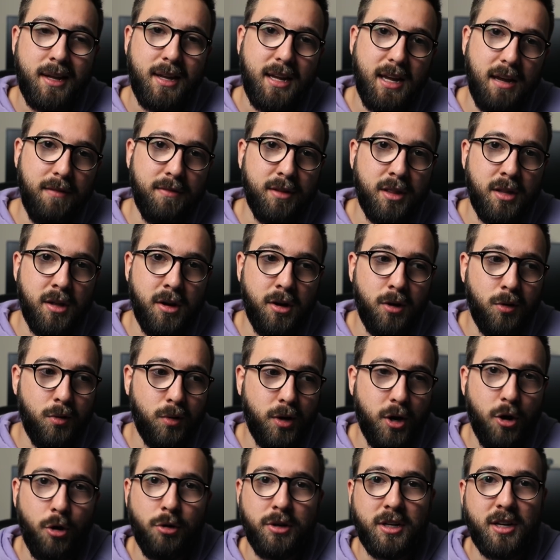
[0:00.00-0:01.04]
Even though
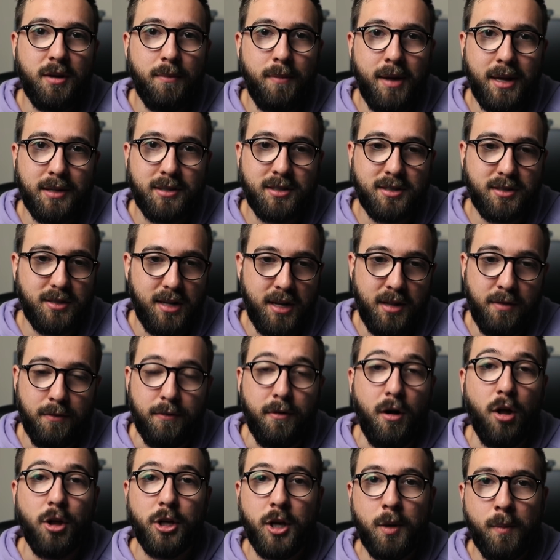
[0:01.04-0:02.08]
code commits and
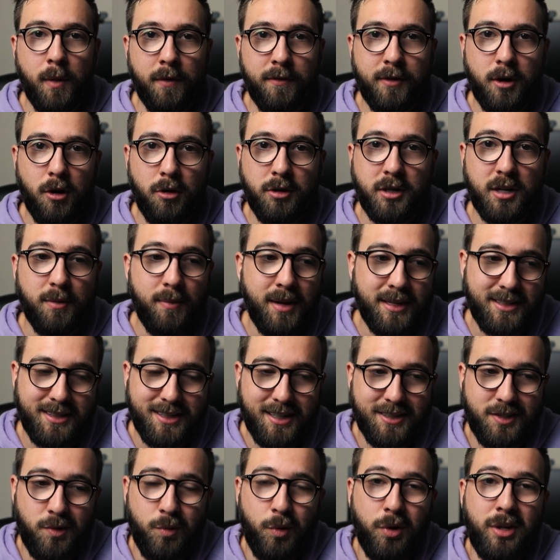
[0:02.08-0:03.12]
volume of code commits
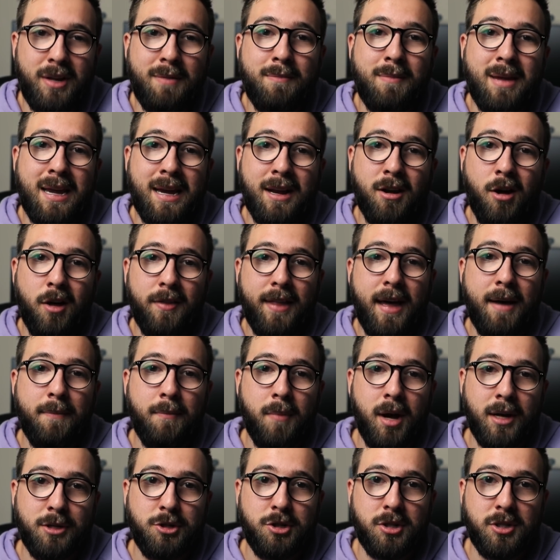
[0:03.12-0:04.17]
doesn't really mean all that
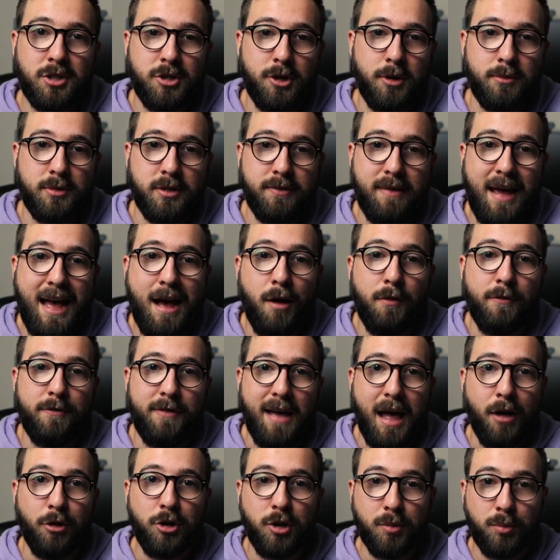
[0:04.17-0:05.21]
much in terms of how
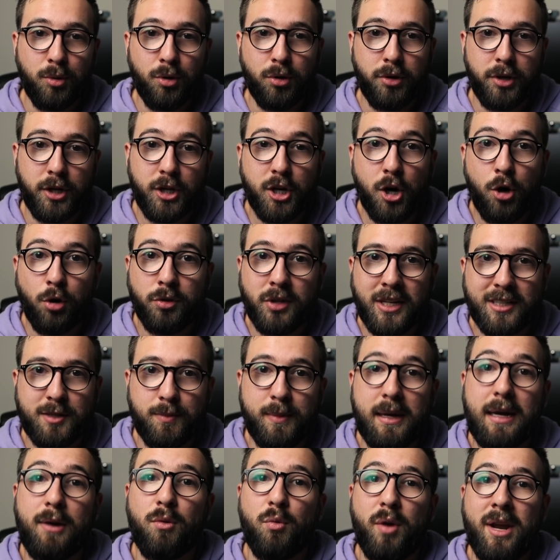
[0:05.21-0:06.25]
valuable the code that's
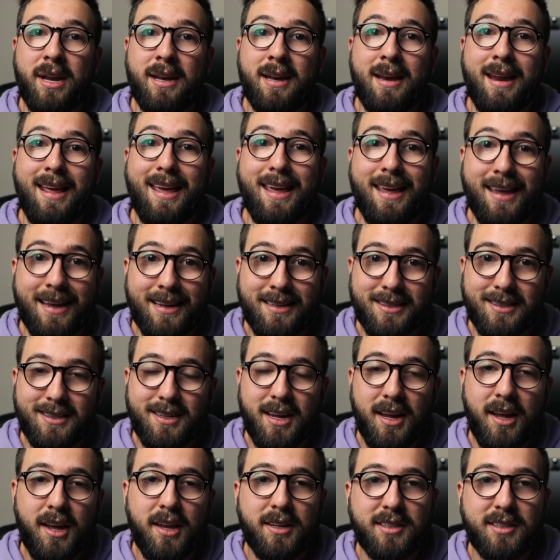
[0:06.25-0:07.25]
being written is,